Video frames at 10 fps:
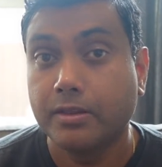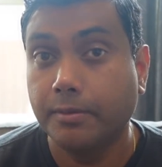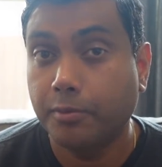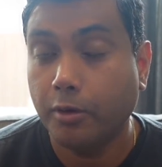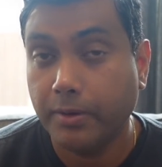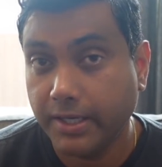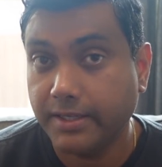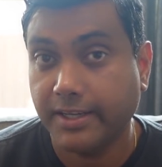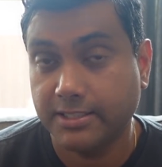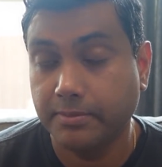The property
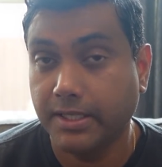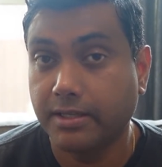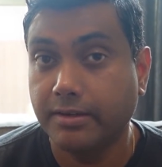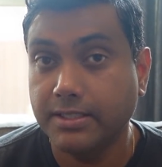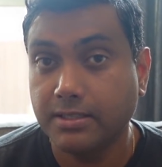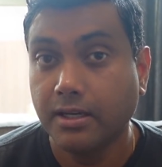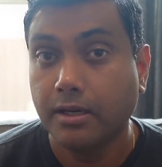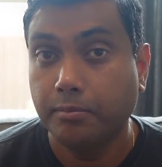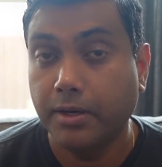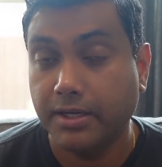tax may increase,
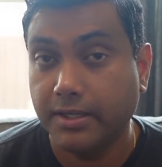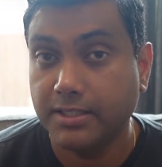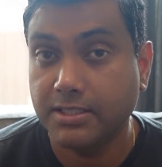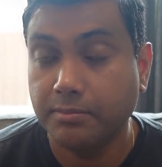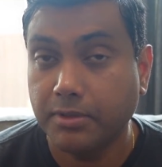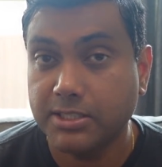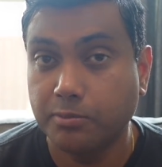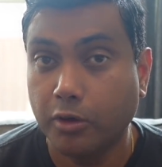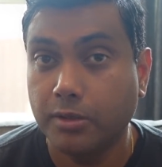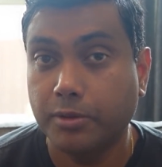but it is in much
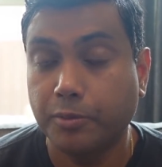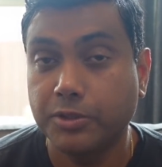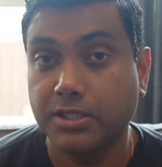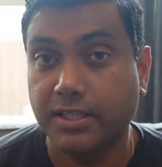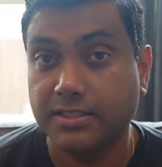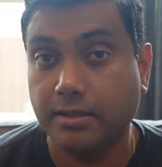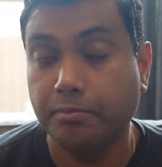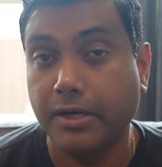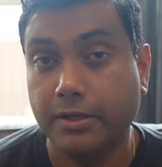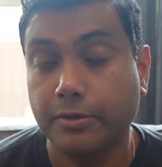smaller proportion as
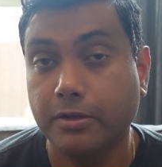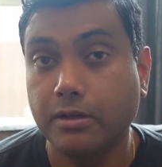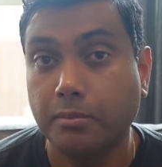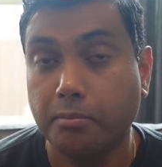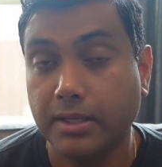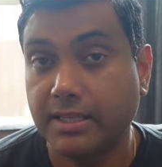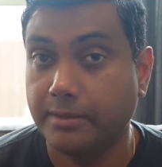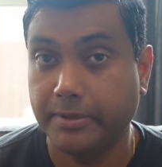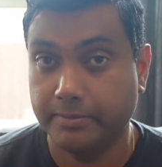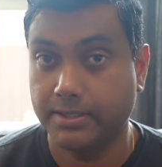compared to your
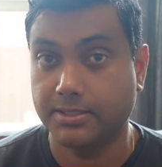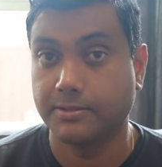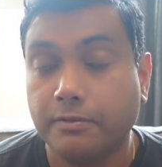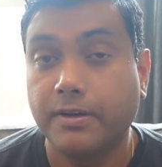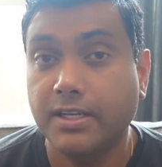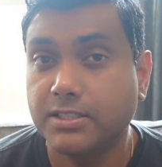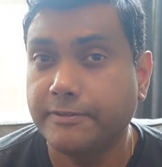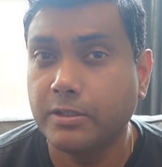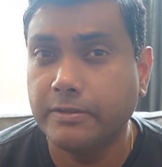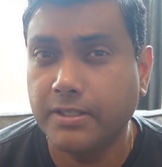monthly payments. Whereas
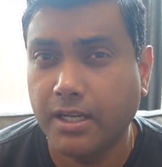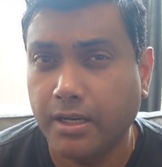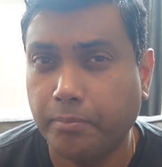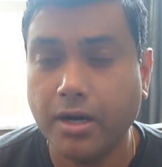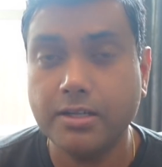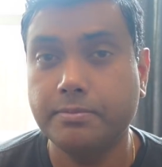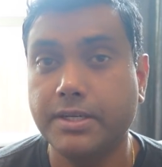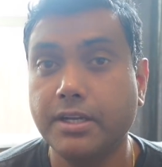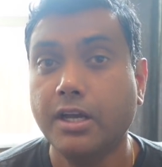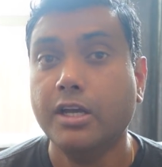if you live in an
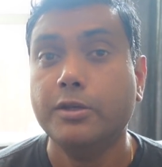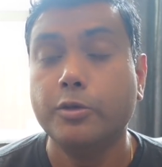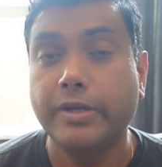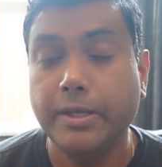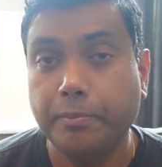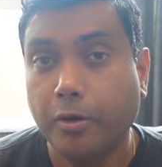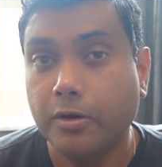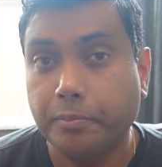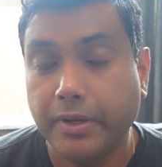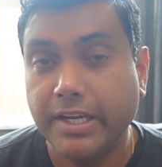apartment, you keep
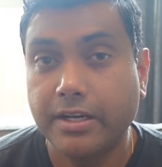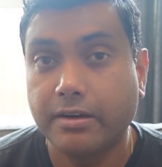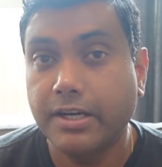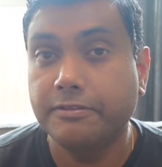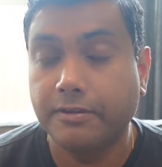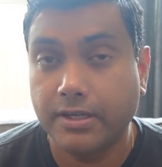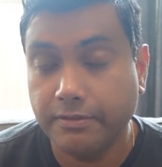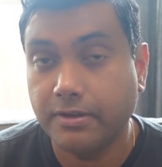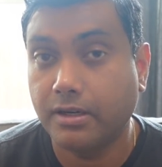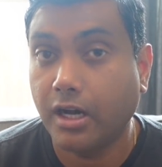on paying rent
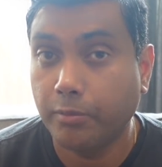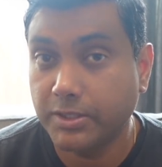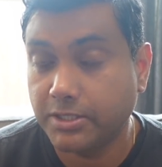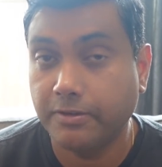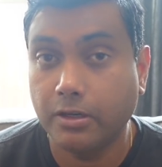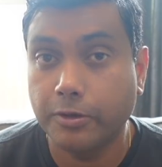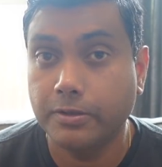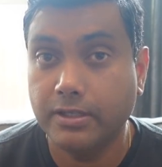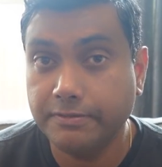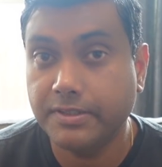forever, how much ever
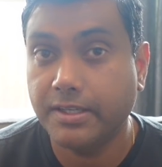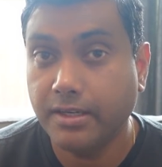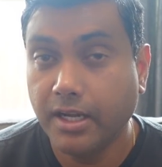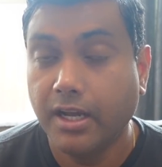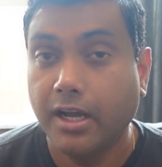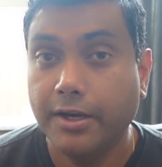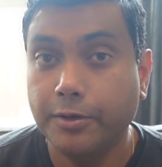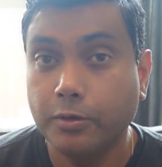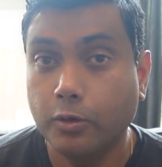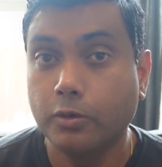long you live there, and
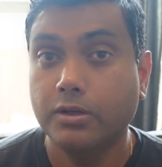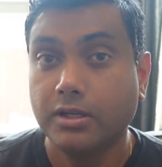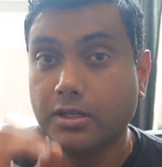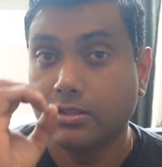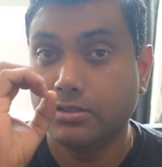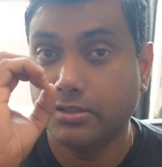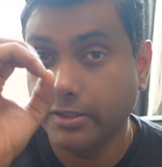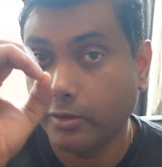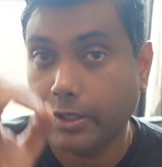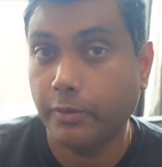you own
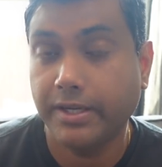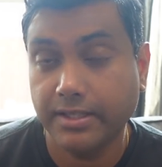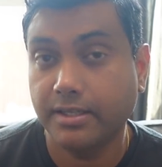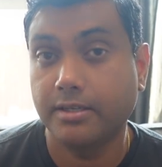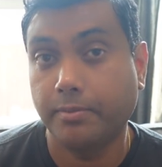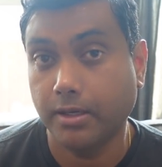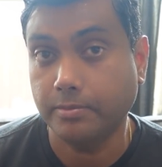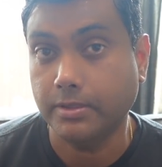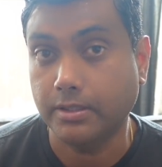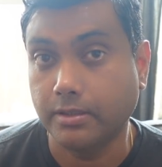zero equity in that
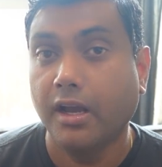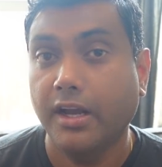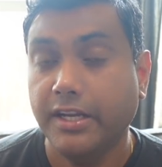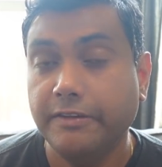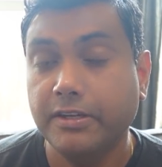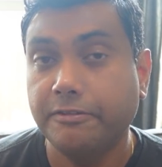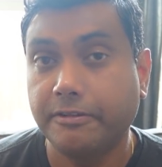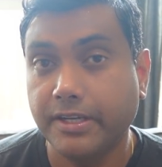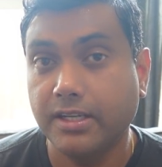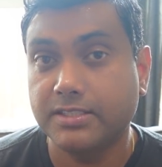apartment. And even
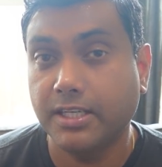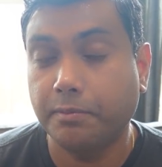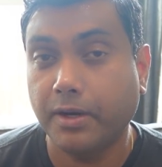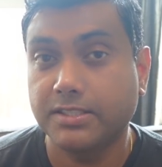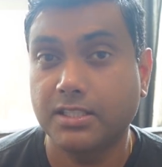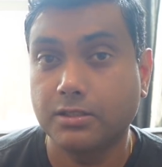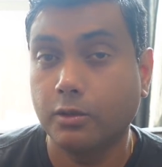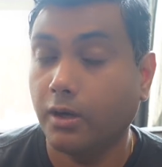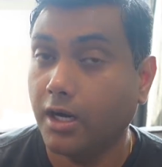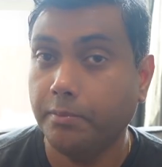if real estate prices
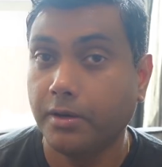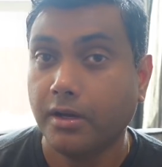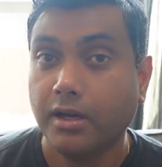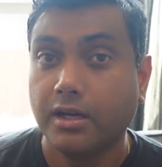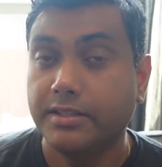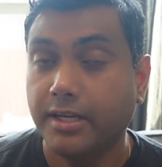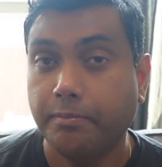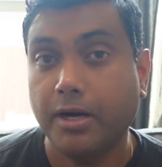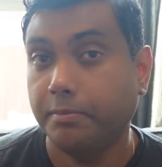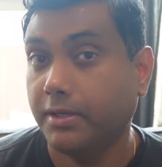go up, the
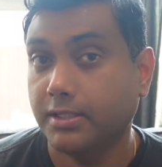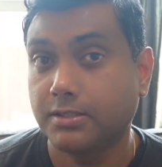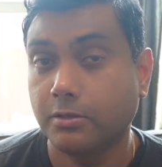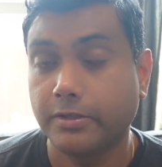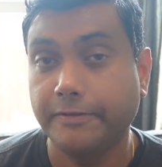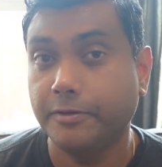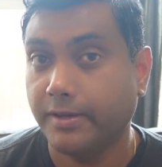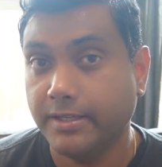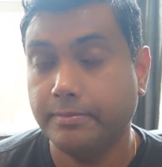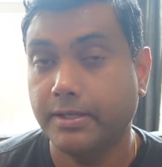apartment does not give you
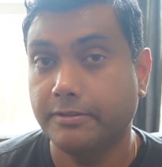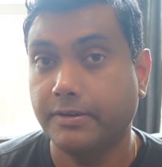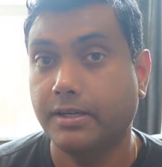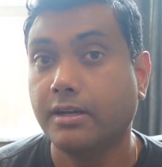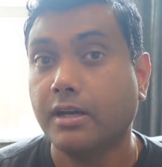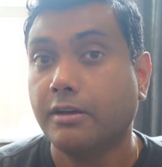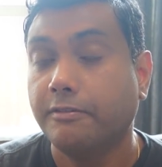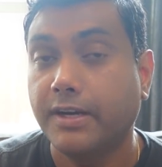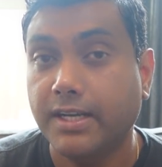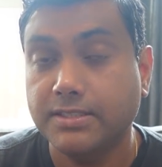any benefit.
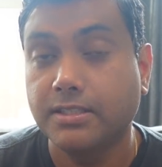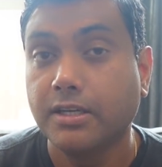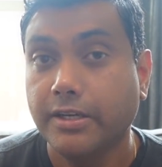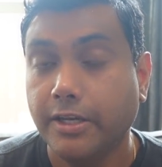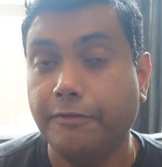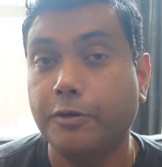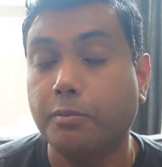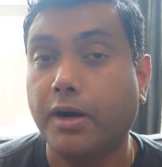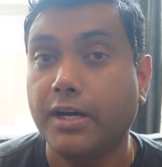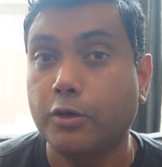Whereas if you
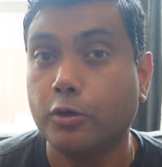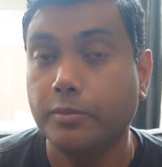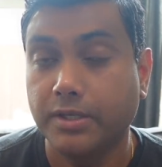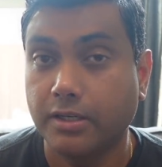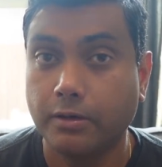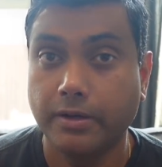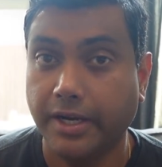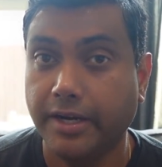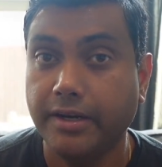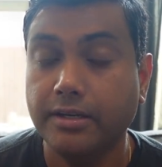buy a home in a good
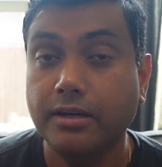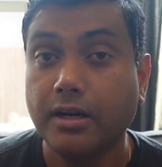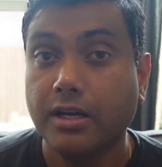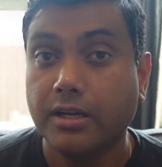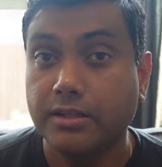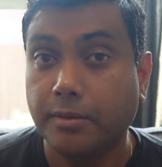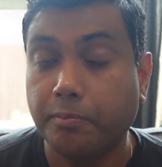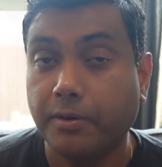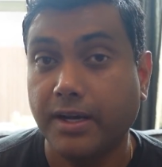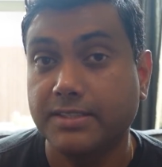area, the
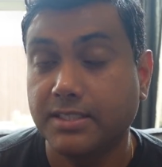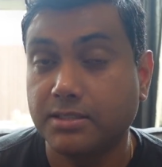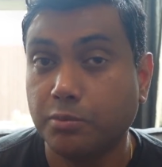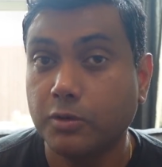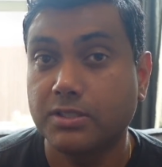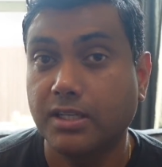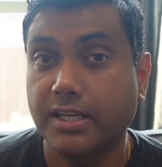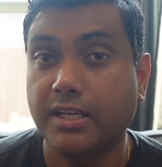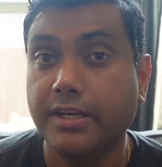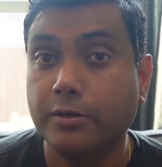price is most
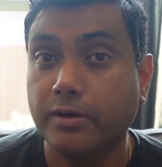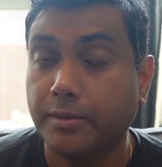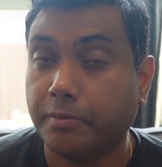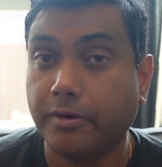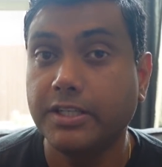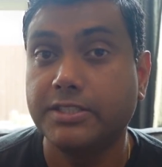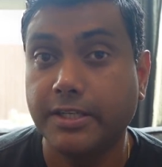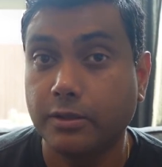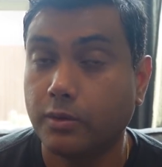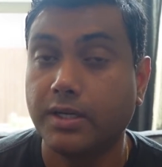likely to
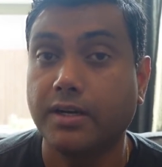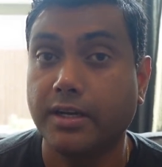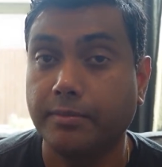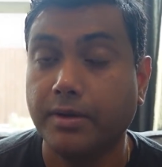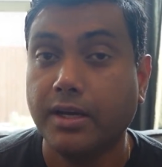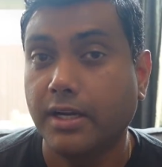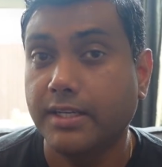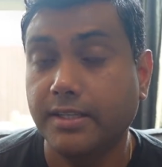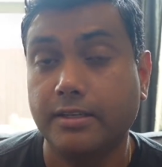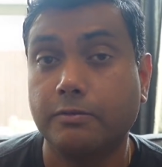appreciate over time.
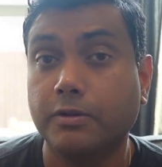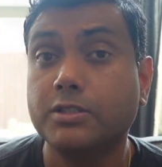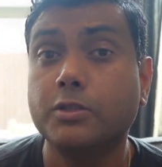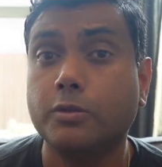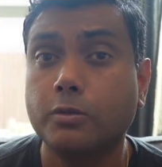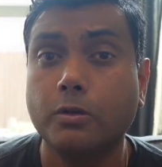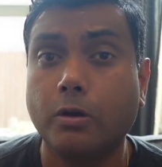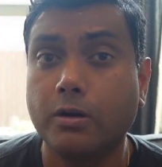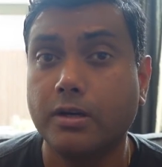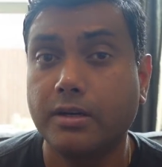And then once you no
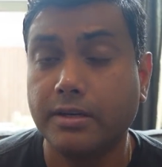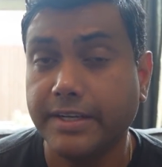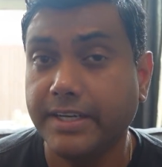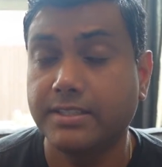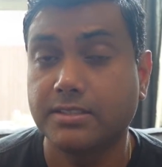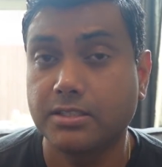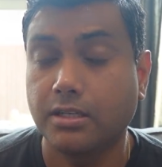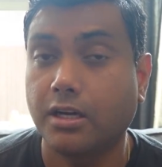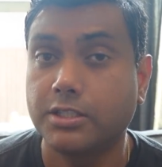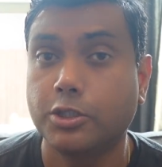longer need such a
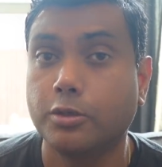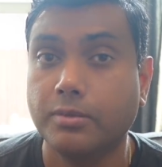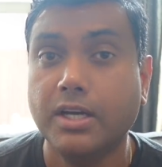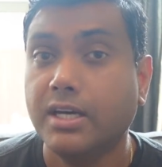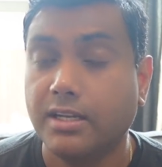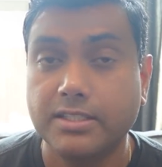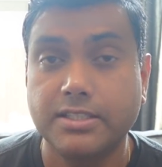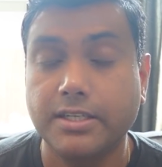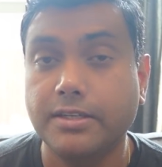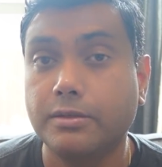large home, let's
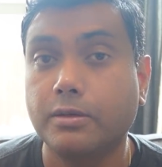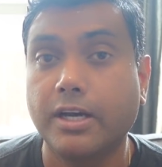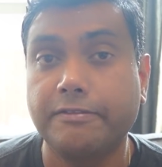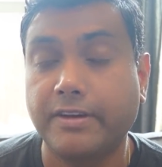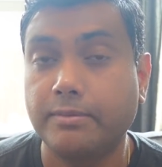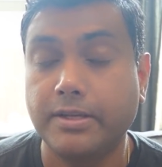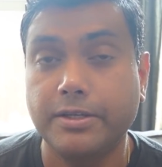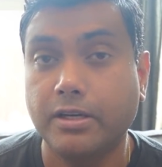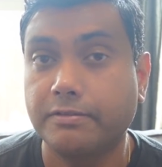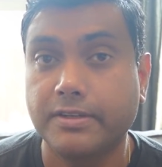say you have family,
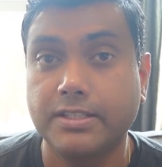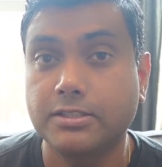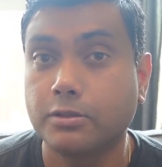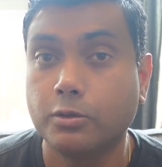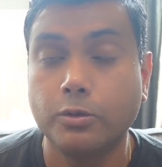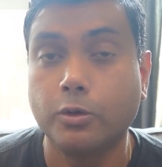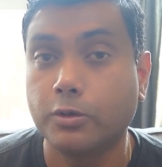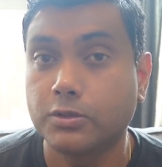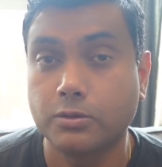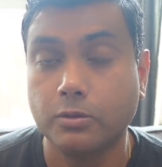you have kids who go
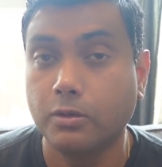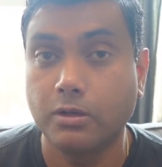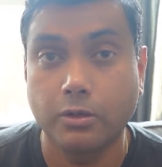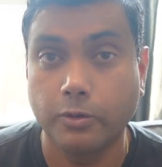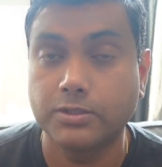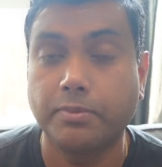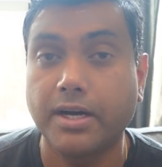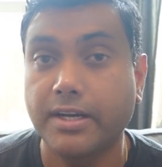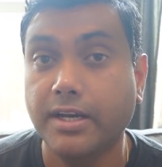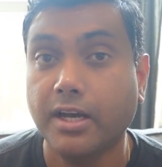to school close
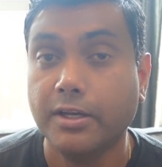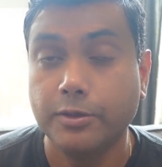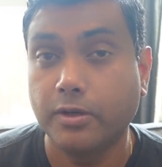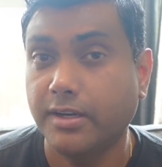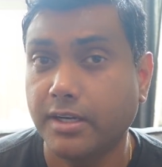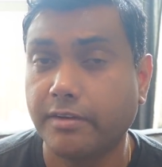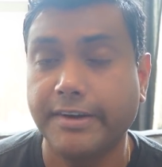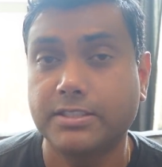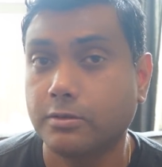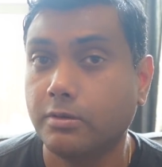by, you're in a
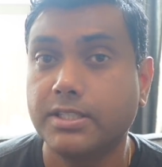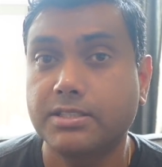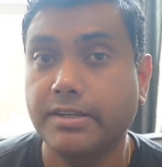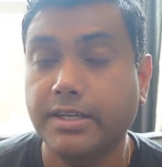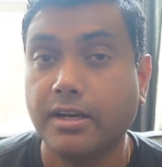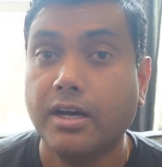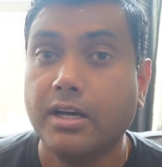great school district.